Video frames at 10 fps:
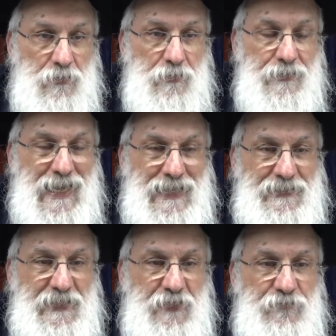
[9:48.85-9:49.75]

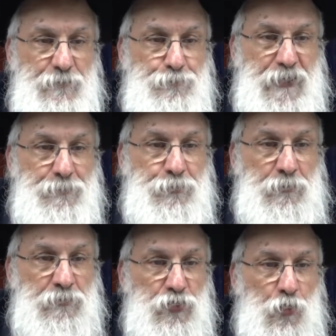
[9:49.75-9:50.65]
Not even
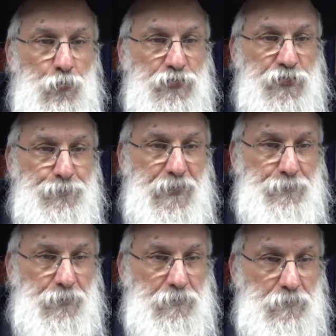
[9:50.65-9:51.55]
people. You don't worship
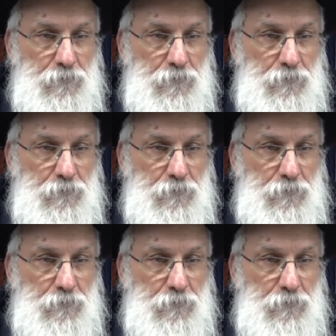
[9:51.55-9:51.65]
people.